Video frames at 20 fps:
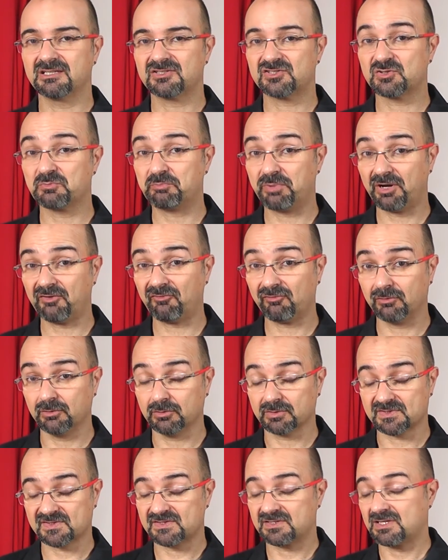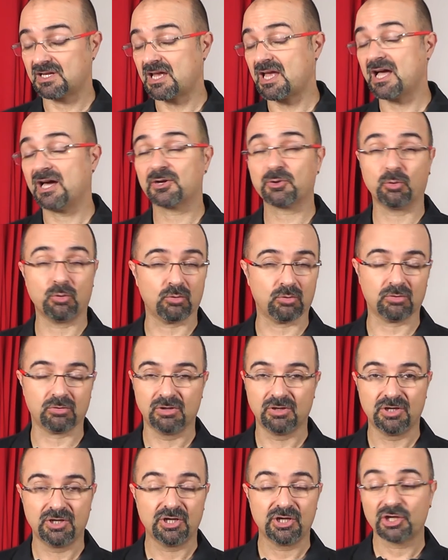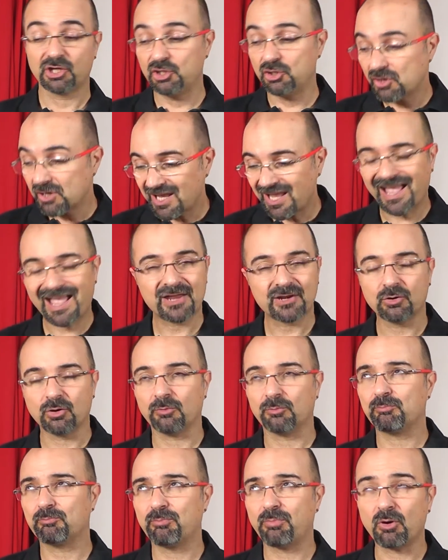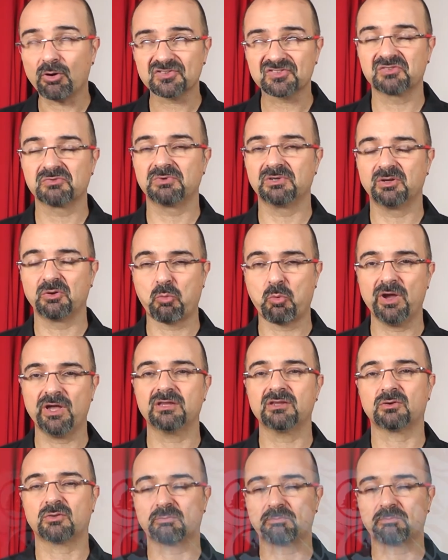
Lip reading: superfluous at all. You cannot possibly win or